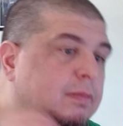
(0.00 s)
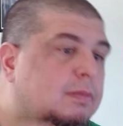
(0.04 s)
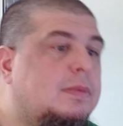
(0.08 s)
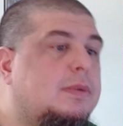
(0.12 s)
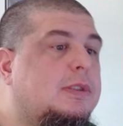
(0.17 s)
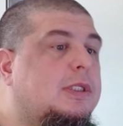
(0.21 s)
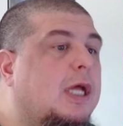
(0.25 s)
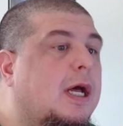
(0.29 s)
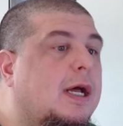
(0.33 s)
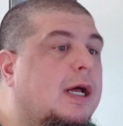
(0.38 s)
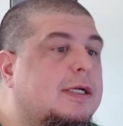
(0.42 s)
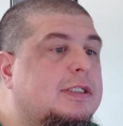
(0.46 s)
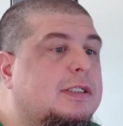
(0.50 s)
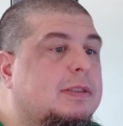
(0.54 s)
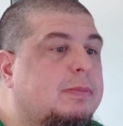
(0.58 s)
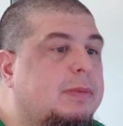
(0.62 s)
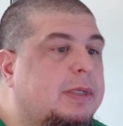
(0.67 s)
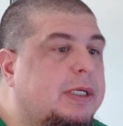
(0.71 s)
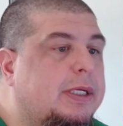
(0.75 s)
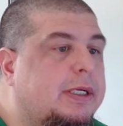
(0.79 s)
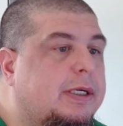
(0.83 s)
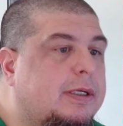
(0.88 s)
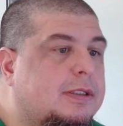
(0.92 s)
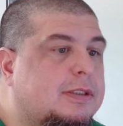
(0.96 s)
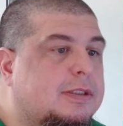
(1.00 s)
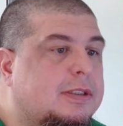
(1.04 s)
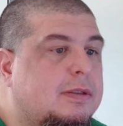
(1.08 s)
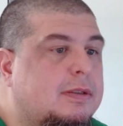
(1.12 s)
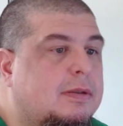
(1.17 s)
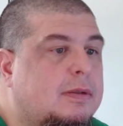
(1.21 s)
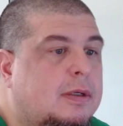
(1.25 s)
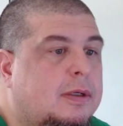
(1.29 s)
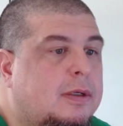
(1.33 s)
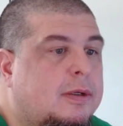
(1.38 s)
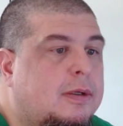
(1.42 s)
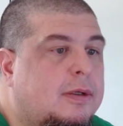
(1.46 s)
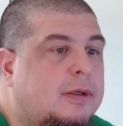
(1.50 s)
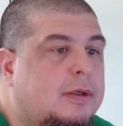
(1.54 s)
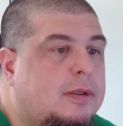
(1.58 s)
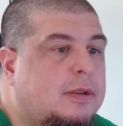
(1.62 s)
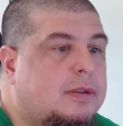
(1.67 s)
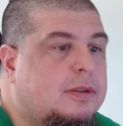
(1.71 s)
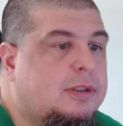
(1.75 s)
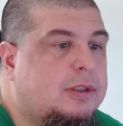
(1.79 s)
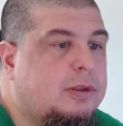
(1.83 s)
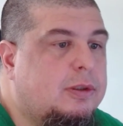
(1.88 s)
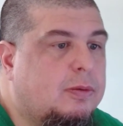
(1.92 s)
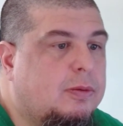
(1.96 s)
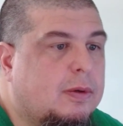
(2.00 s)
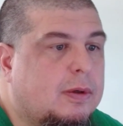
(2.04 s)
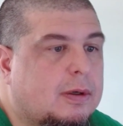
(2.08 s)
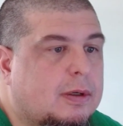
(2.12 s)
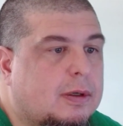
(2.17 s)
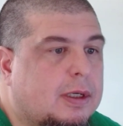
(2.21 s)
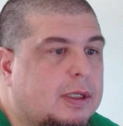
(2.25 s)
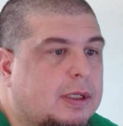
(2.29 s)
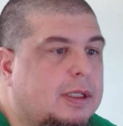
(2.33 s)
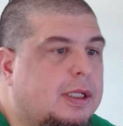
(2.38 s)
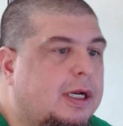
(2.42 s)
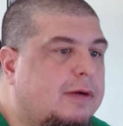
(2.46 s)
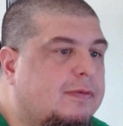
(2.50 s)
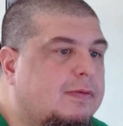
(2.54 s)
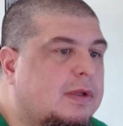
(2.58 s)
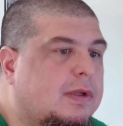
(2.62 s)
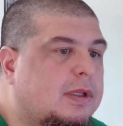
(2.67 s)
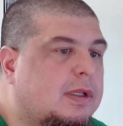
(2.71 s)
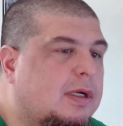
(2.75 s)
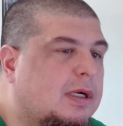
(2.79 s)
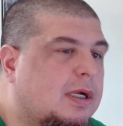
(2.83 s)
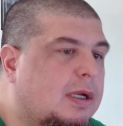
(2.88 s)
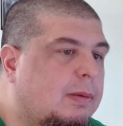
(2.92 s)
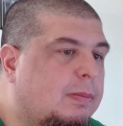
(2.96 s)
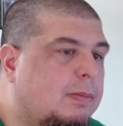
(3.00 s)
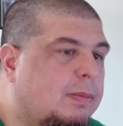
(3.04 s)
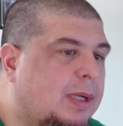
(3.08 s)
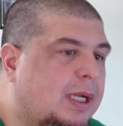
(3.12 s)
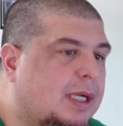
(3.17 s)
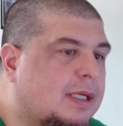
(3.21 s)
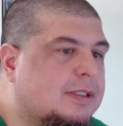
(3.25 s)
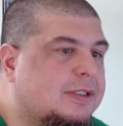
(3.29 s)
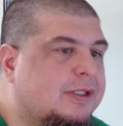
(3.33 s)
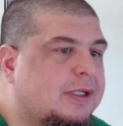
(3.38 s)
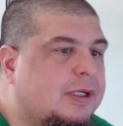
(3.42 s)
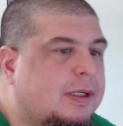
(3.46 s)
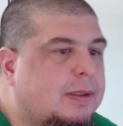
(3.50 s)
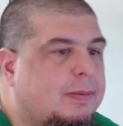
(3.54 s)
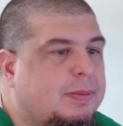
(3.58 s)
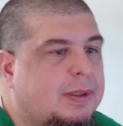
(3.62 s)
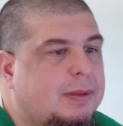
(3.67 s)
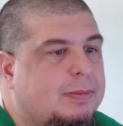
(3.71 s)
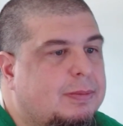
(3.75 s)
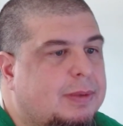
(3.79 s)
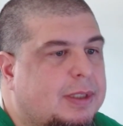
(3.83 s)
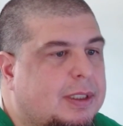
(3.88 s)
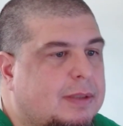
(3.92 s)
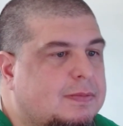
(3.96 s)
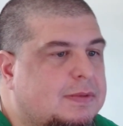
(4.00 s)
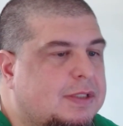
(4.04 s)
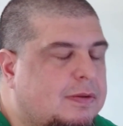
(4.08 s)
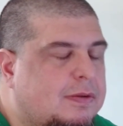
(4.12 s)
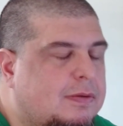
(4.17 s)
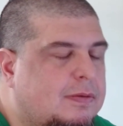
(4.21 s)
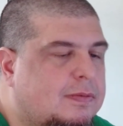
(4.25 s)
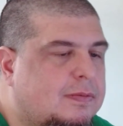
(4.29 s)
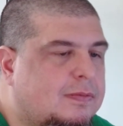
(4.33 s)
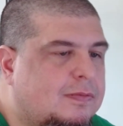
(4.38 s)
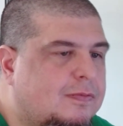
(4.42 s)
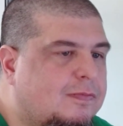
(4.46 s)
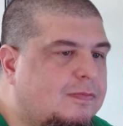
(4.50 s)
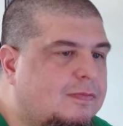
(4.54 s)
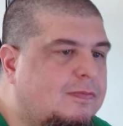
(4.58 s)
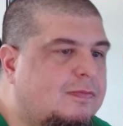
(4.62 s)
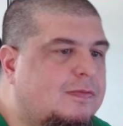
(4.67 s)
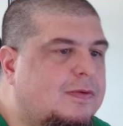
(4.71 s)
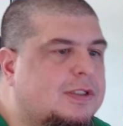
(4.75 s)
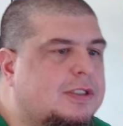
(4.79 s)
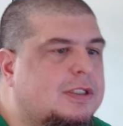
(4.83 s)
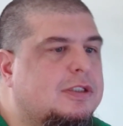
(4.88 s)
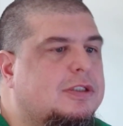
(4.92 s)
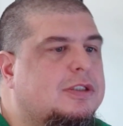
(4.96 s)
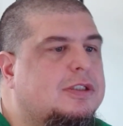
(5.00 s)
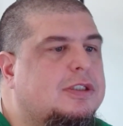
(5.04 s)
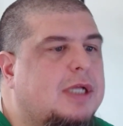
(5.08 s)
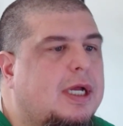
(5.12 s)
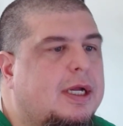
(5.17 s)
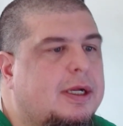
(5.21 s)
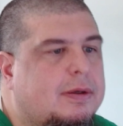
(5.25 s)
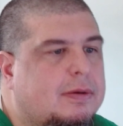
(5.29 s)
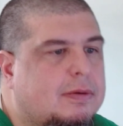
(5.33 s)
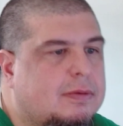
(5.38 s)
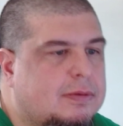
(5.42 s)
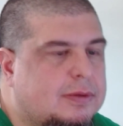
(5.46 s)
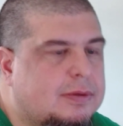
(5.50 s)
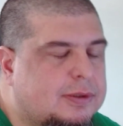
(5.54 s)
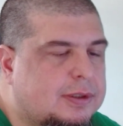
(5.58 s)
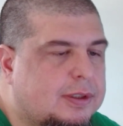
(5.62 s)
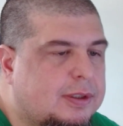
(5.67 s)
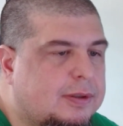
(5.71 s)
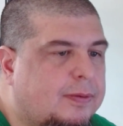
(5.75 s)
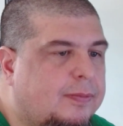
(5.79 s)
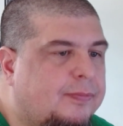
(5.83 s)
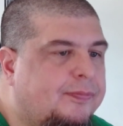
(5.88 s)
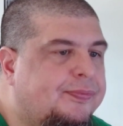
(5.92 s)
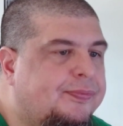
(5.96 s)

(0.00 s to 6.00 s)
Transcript: dodge the meetings and do work, and then everything kind of backs up and it becomes a vicious cycle. So,